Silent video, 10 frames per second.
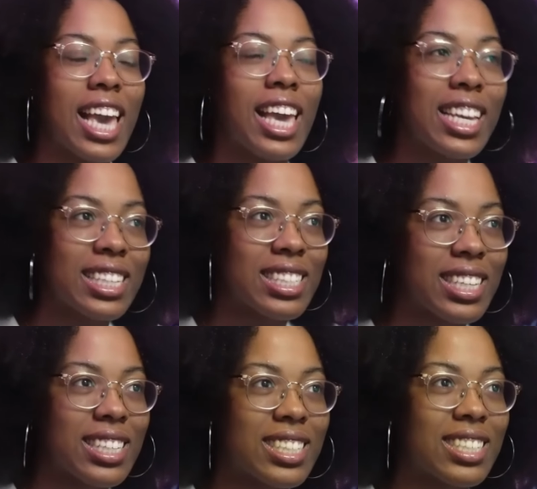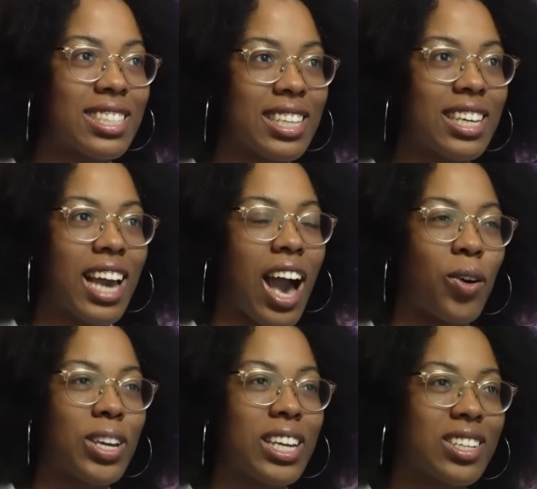easy to see
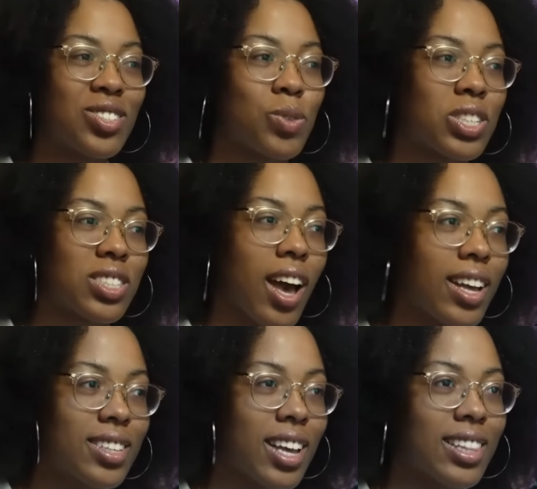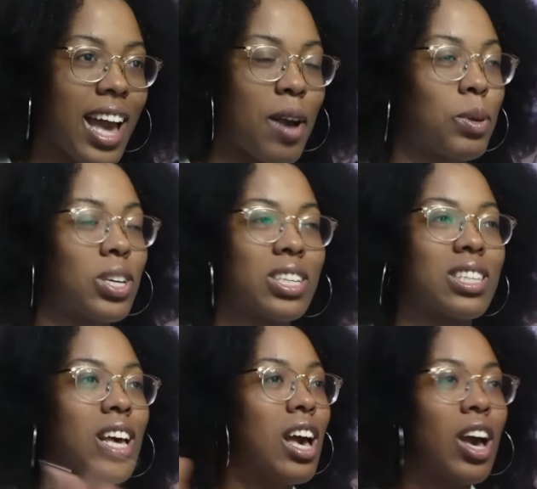how he could switch sides like that because